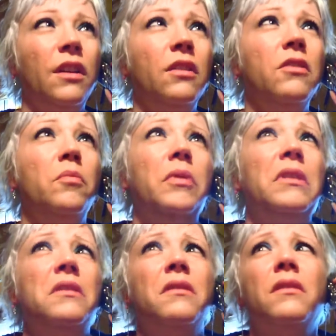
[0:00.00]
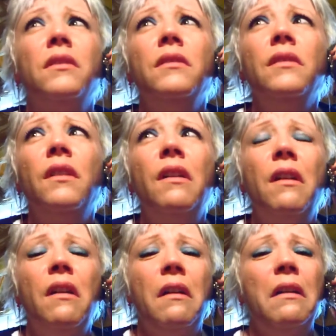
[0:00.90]
Hello, Blizzard.
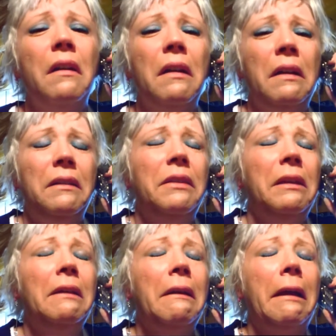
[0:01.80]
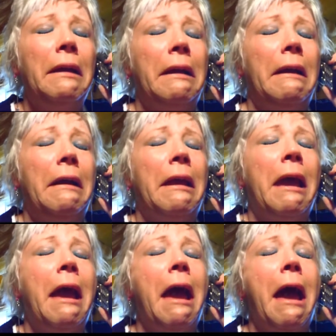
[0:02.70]
I think I got
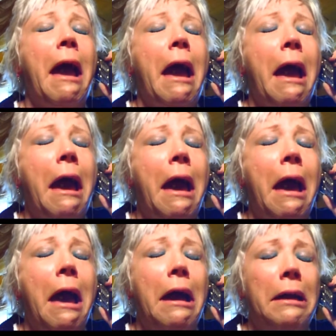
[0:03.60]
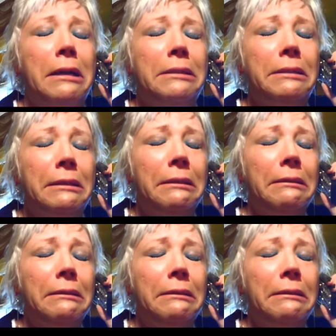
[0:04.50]
hacked.